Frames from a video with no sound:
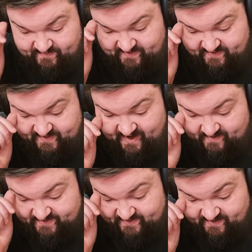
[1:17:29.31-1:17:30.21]
put those
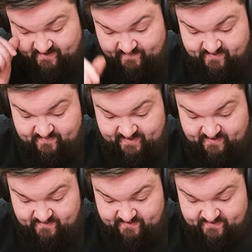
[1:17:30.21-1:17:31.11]
counters on target permanent
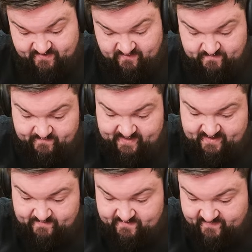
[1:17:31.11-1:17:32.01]
you control, move any
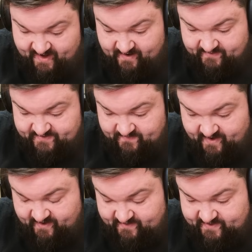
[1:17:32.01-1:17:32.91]
number of counters
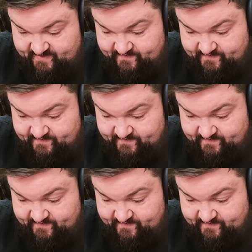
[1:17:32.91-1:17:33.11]
around.